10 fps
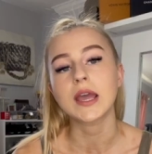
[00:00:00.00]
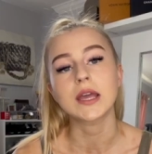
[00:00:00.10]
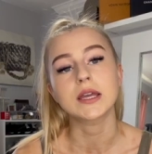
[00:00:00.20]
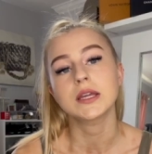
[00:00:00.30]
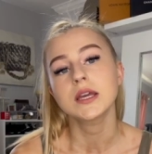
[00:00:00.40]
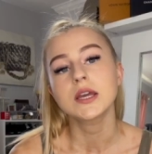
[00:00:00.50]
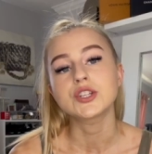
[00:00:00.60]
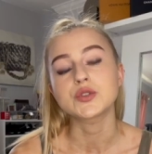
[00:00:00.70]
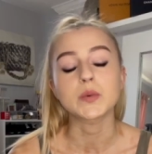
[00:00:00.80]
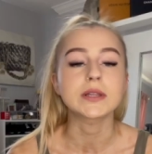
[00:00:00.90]
I
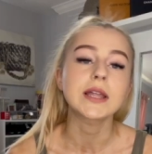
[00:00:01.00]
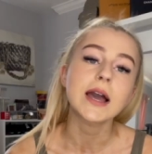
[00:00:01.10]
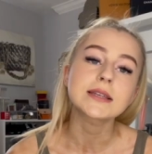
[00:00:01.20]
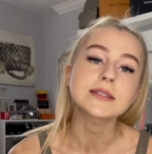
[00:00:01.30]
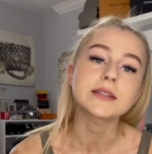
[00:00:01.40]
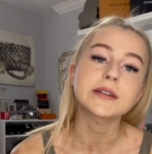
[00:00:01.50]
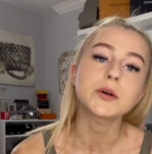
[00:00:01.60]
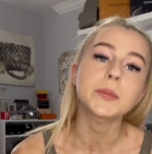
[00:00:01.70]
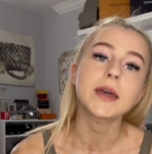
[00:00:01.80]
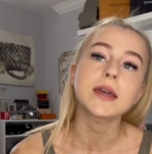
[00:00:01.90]
just relaxed a
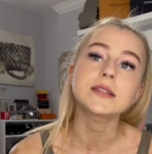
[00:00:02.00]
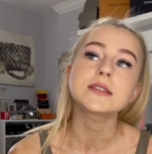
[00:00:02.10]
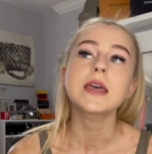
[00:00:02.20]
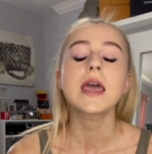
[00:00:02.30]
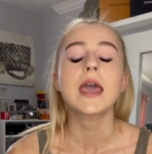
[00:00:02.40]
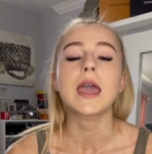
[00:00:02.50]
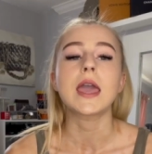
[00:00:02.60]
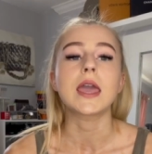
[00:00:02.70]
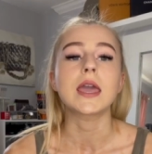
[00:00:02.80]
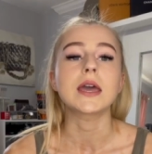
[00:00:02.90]
little bit,
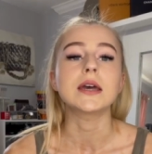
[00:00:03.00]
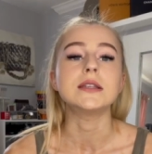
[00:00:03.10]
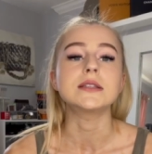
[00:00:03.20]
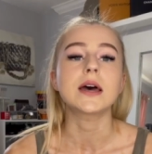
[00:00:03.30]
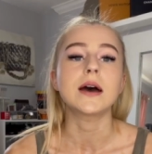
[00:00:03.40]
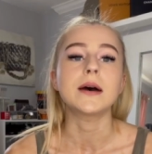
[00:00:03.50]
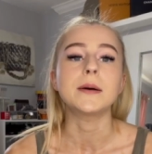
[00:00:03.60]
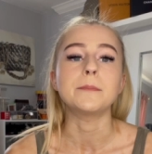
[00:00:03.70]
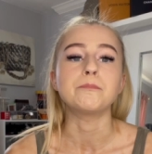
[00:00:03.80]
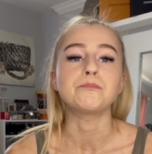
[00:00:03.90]
and
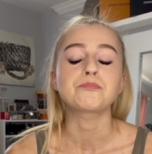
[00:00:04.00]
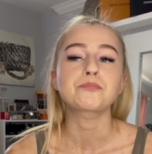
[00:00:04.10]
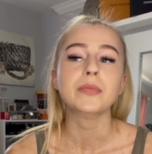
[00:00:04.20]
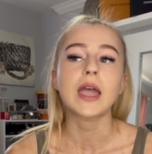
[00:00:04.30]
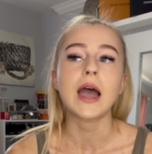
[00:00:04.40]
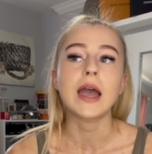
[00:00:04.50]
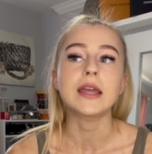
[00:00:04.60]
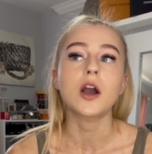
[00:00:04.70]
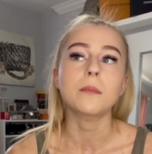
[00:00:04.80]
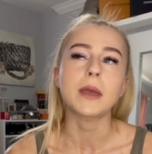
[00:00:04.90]
I
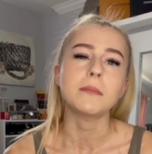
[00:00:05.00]
got my